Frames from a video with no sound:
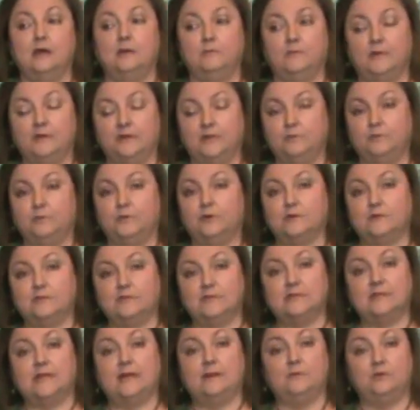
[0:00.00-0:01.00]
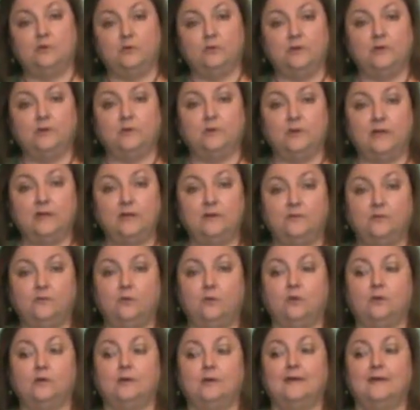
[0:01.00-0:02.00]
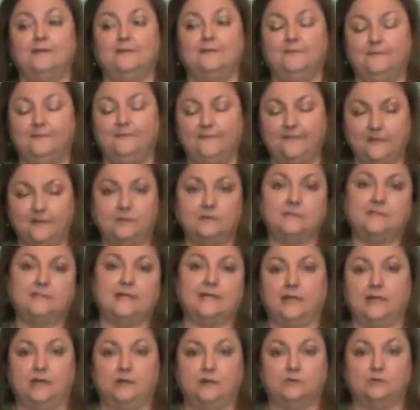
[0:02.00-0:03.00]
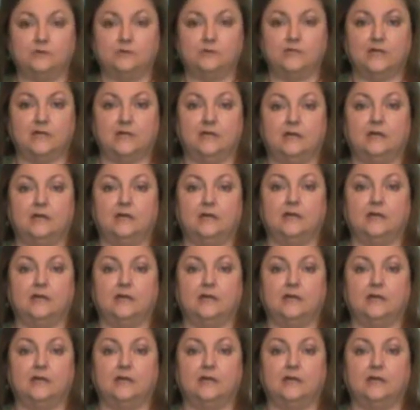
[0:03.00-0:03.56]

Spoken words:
but the person I'm doing the Reiki for feels that energy.